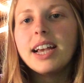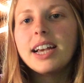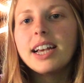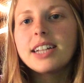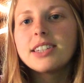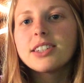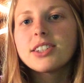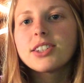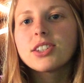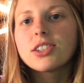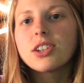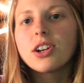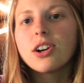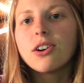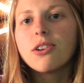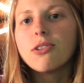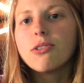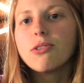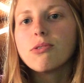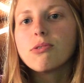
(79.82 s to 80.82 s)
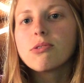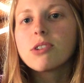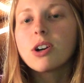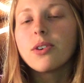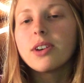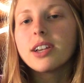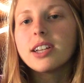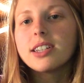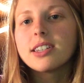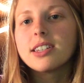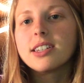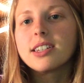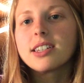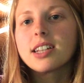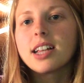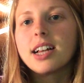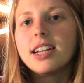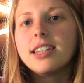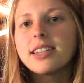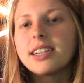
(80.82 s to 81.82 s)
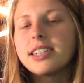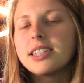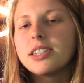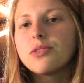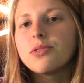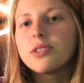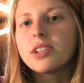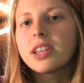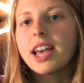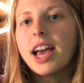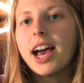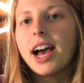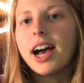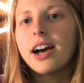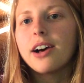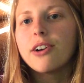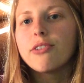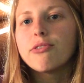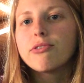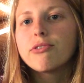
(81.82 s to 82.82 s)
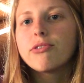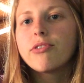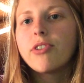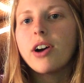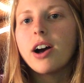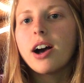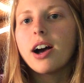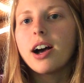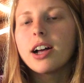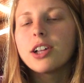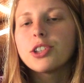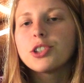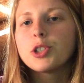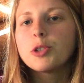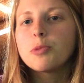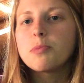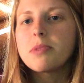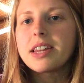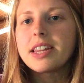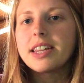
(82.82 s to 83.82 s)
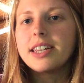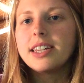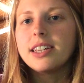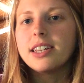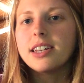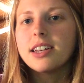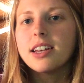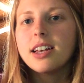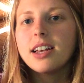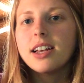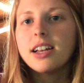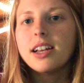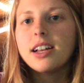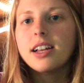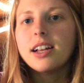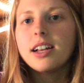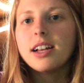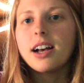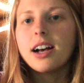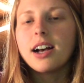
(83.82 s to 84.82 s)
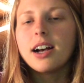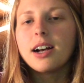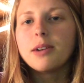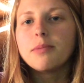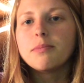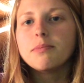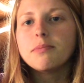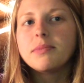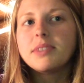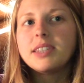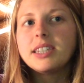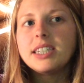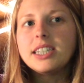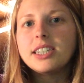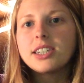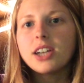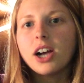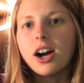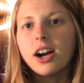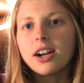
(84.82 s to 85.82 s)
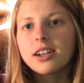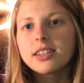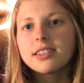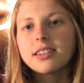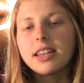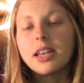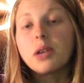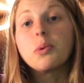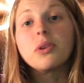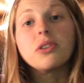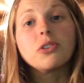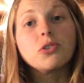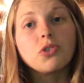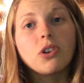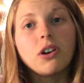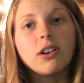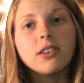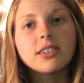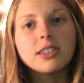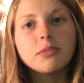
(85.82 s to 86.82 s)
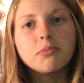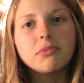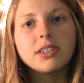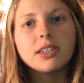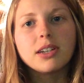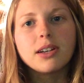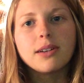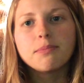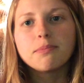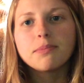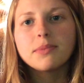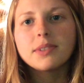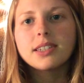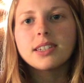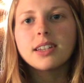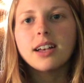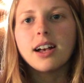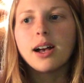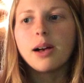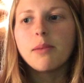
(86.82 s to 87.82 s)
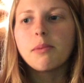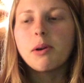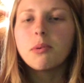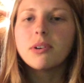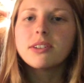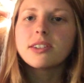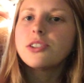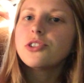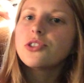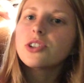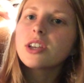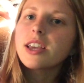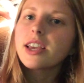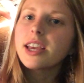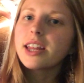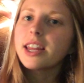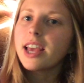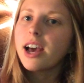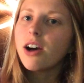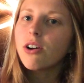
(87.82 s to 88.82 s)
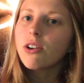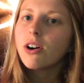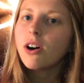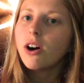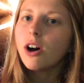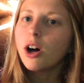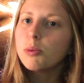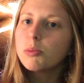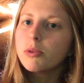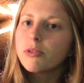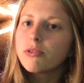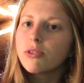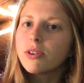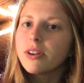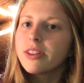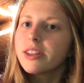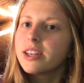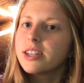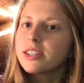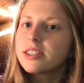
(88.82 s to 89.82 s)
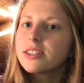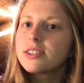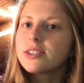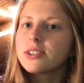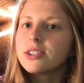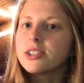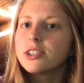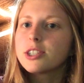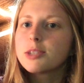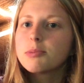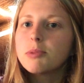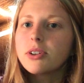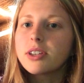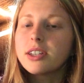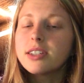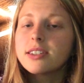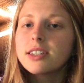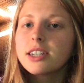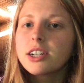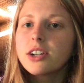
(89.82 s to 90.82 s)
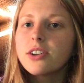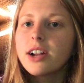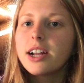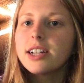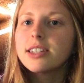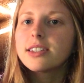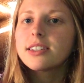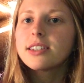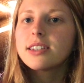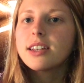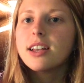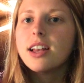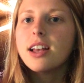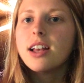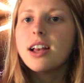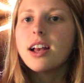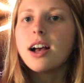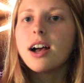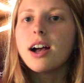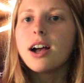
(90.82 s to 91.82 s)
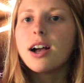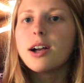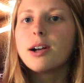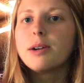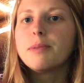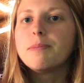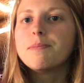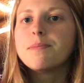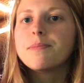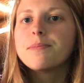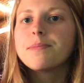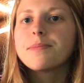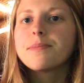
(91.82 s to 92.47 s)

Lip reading: and so going into this cleanse, I didn't really have too many detox like withdrawal symptoms. I wasn't drinking any alcohol before this or smoking cigarettes, um,